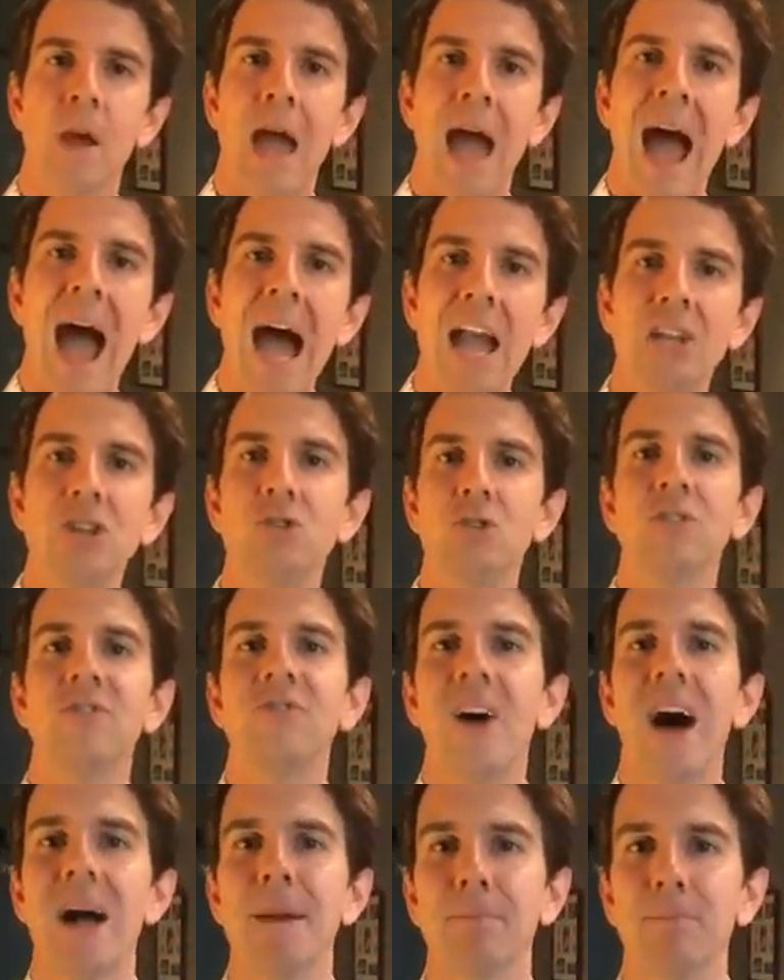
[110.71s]
how do you
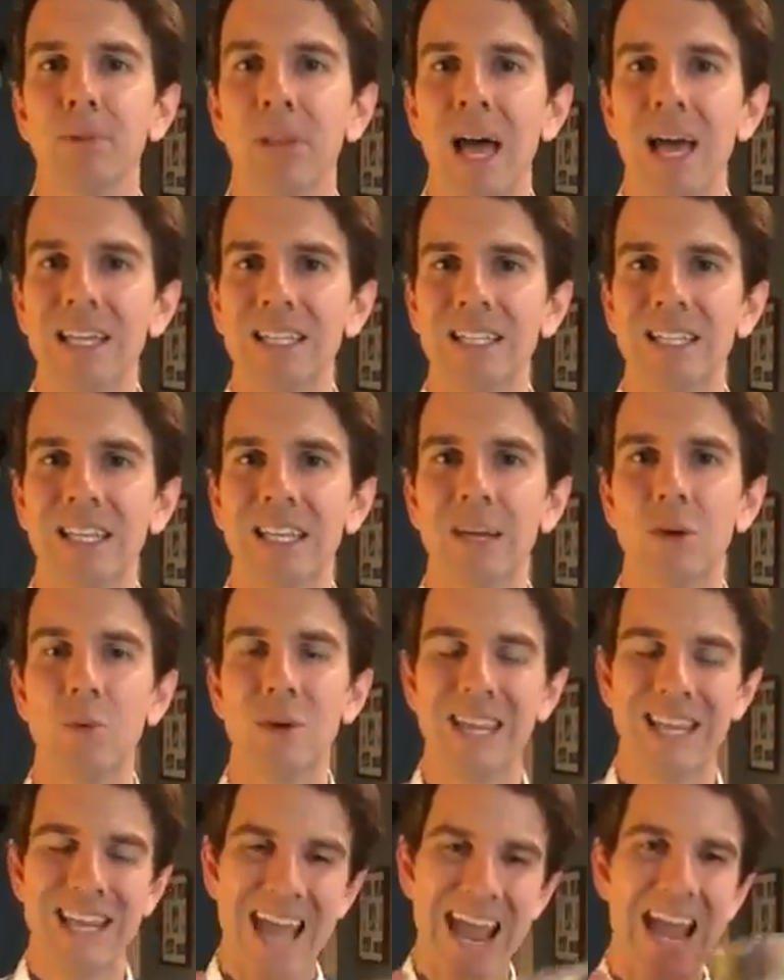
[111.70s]
define blessing, and we
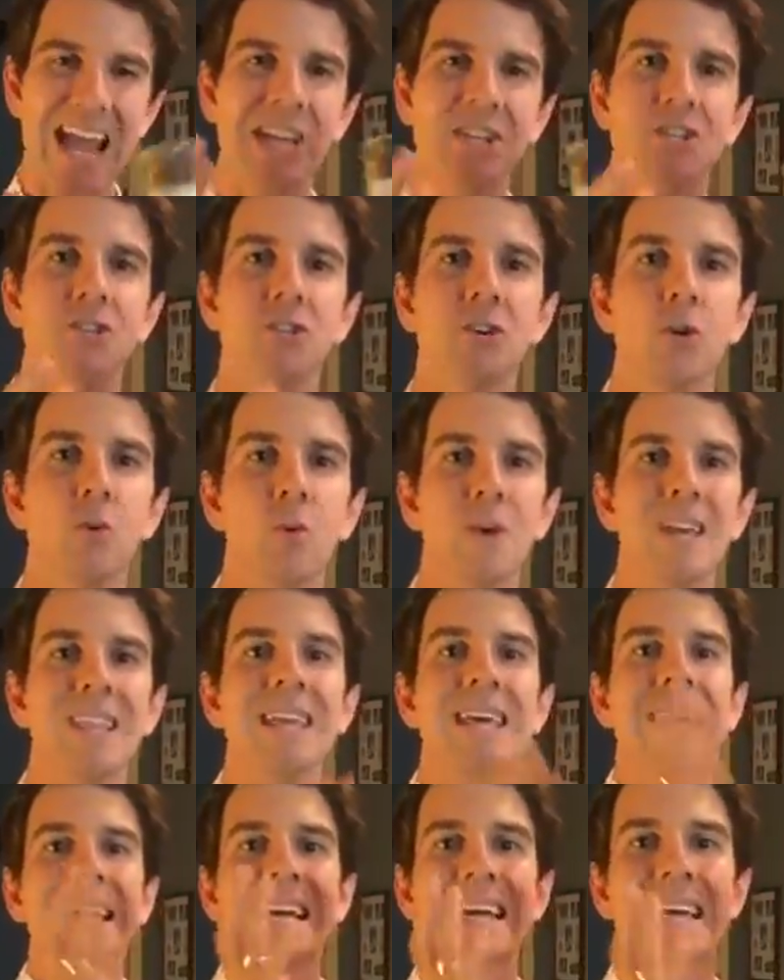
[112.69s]
can answer it with
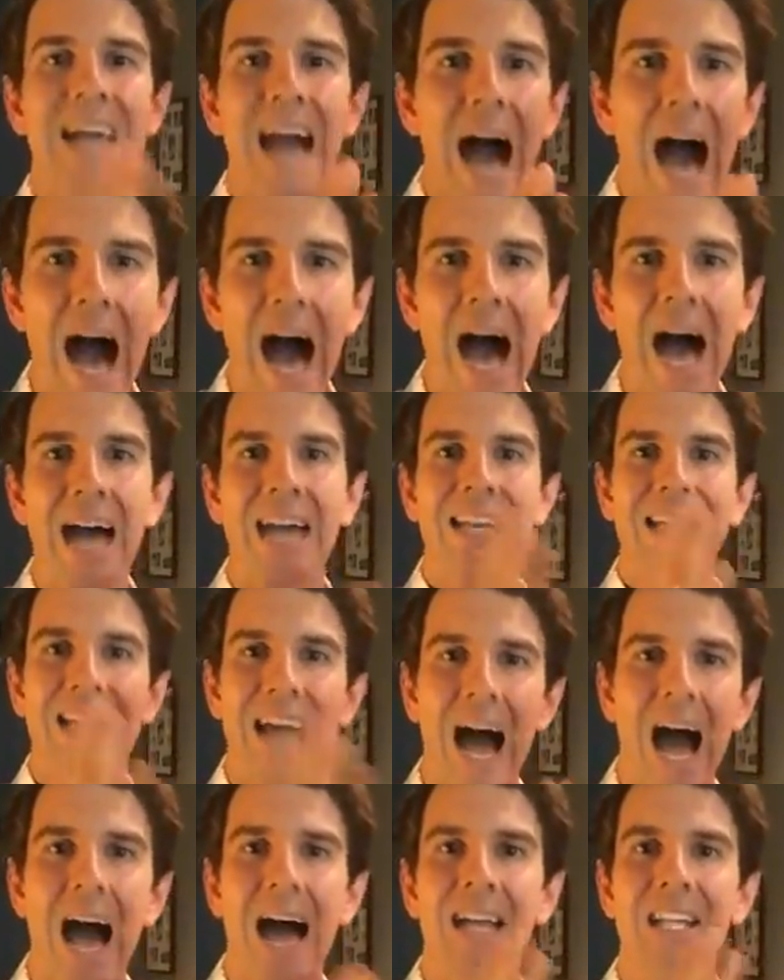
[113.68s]
God,
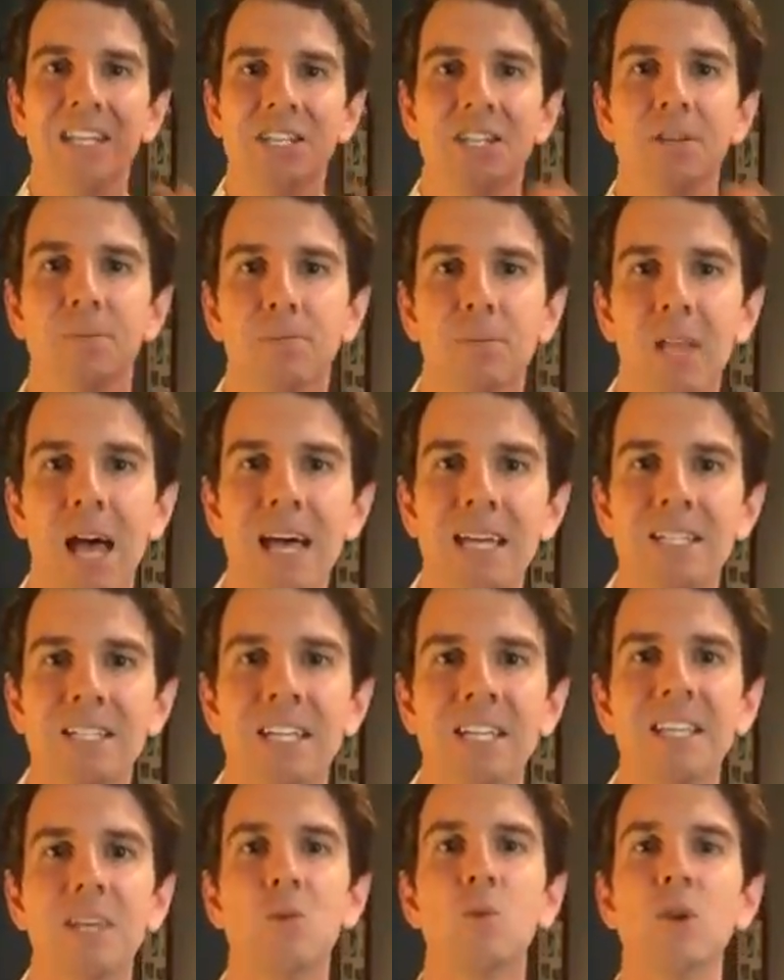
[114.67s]
God is the
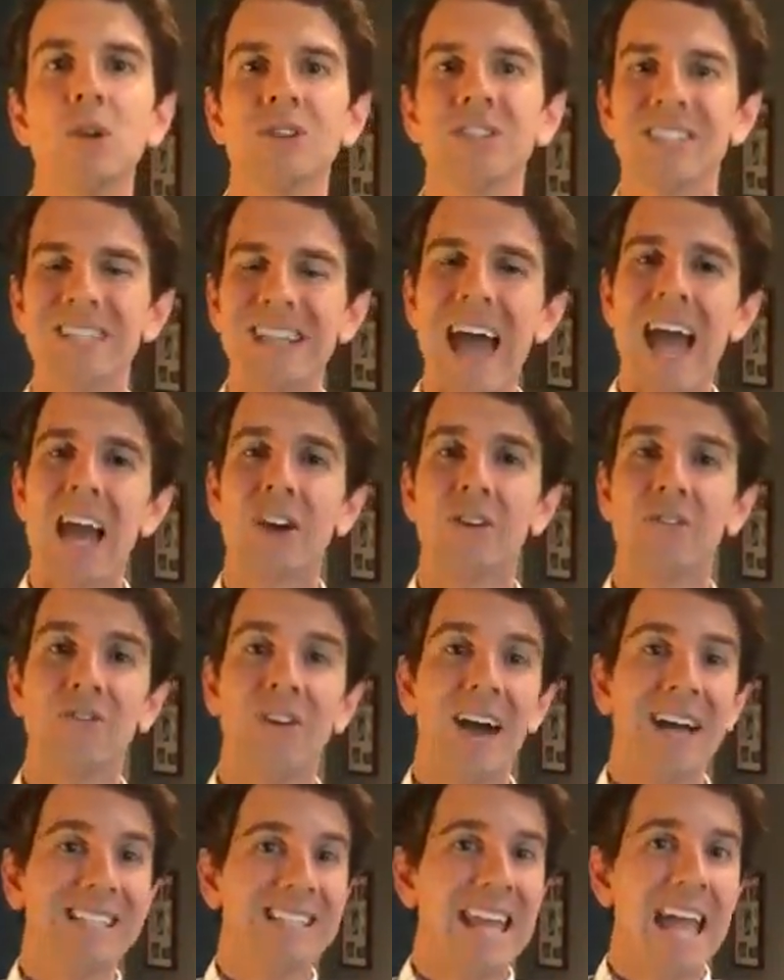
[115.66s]
blessing, then we'll
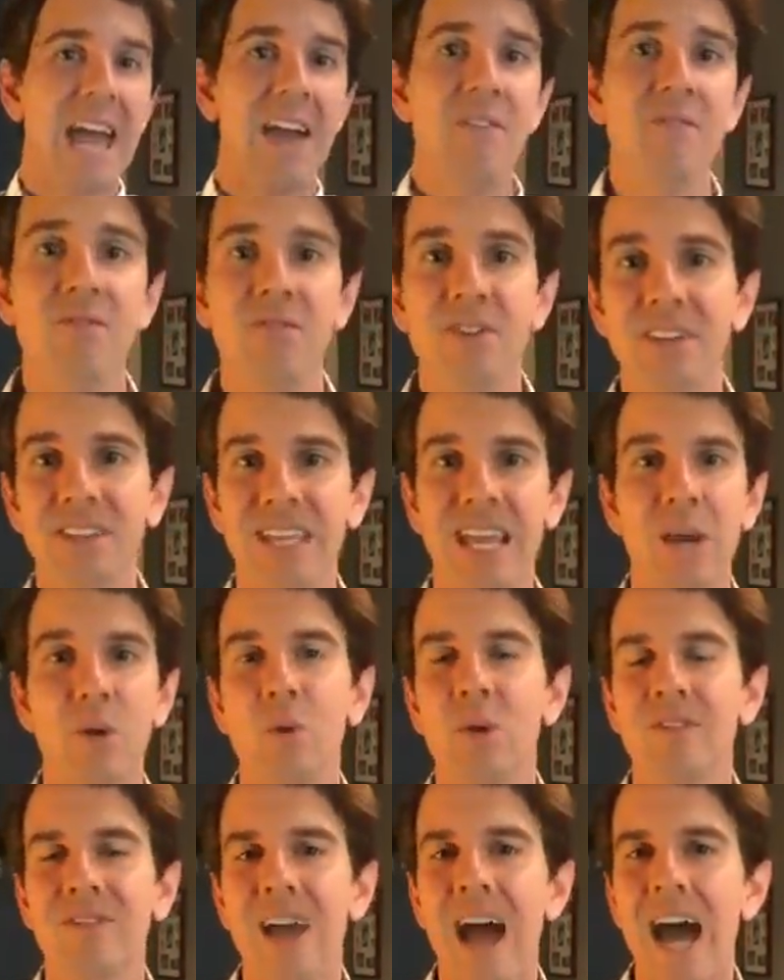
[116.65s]
sacrifice everything
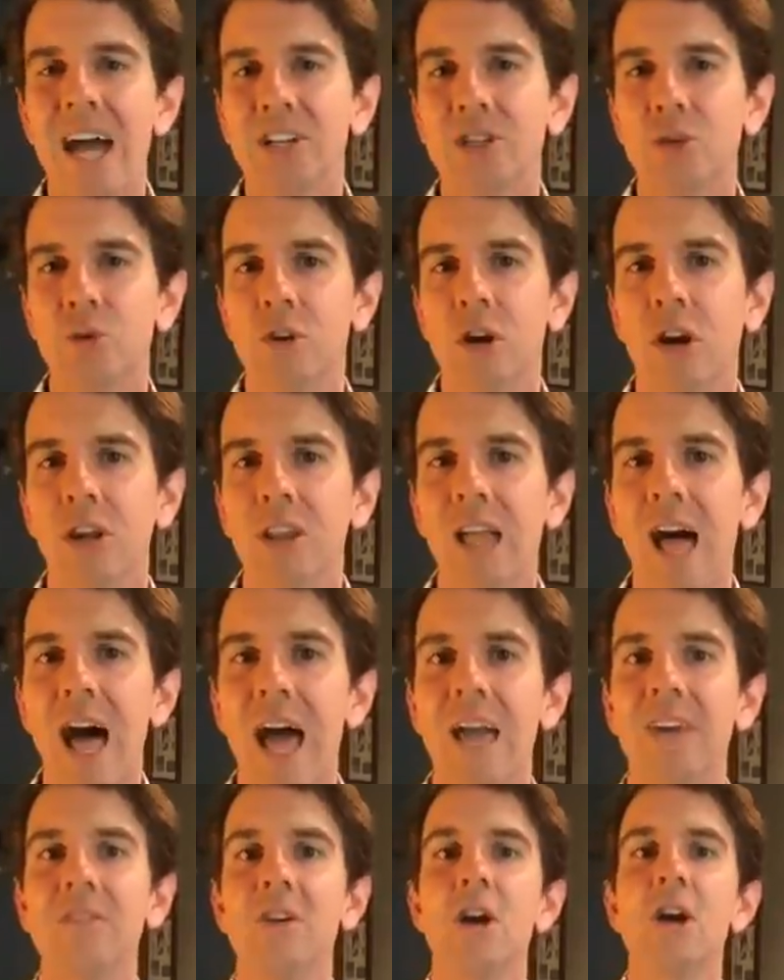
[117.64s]
we've got to in our
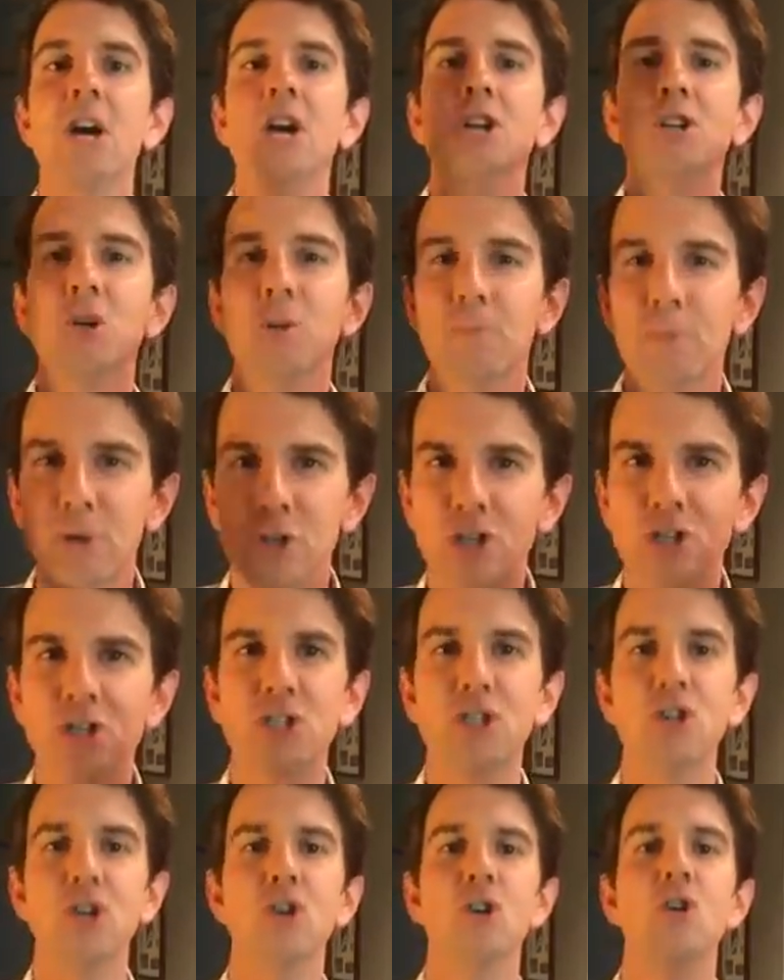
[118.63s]
life to
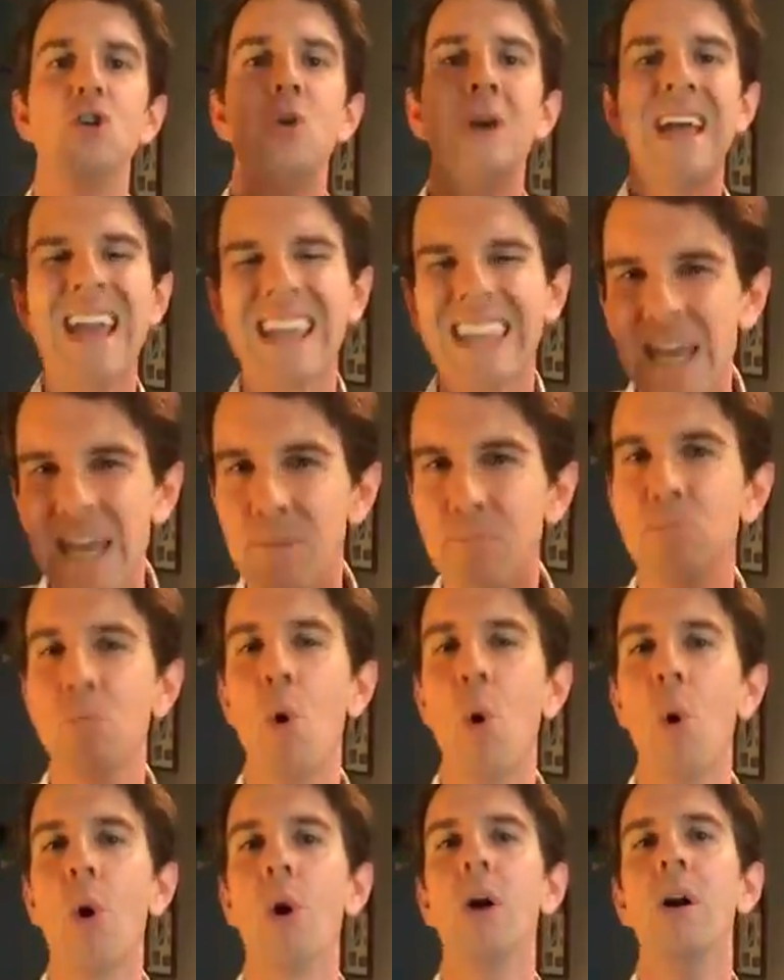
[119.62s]
pursue and get
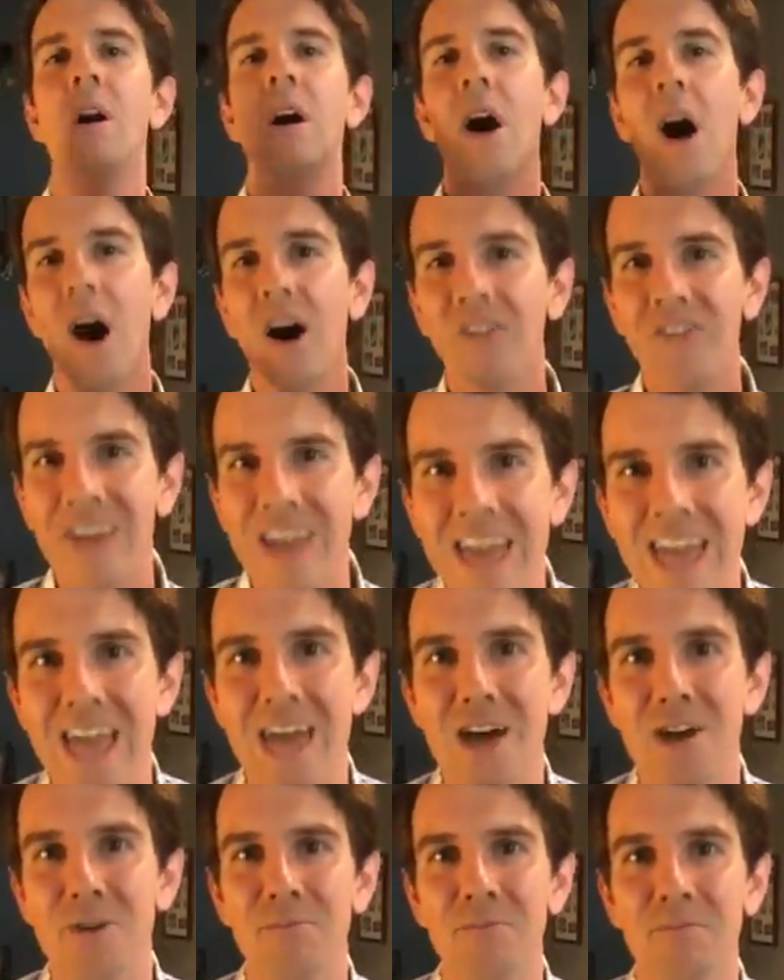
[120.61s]
more of
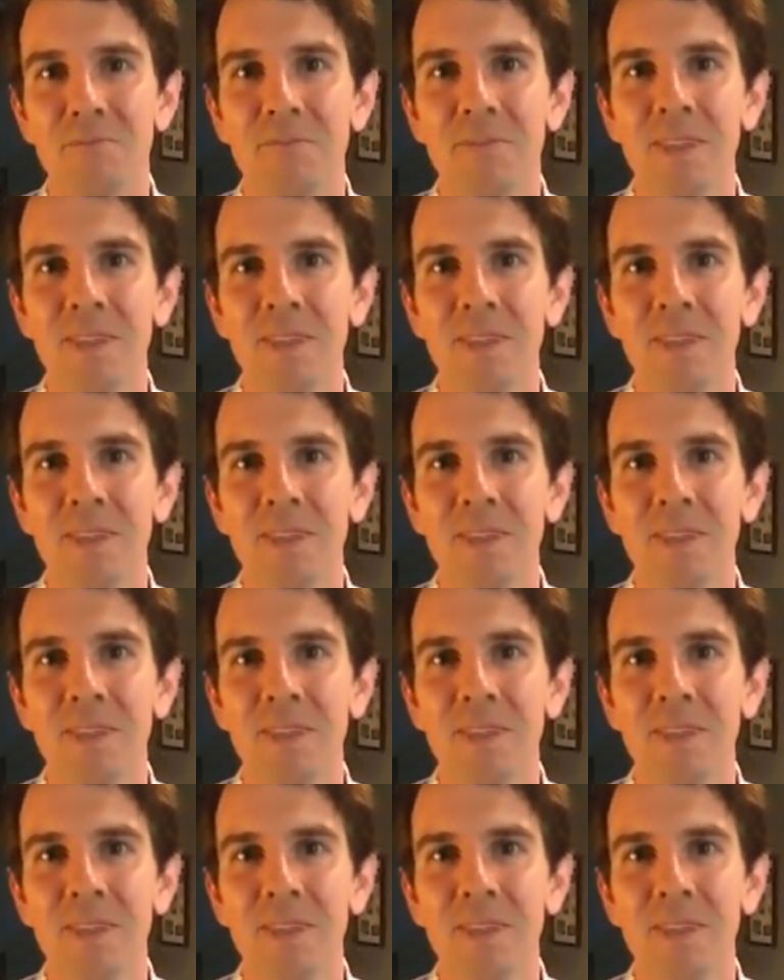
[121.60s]
Him.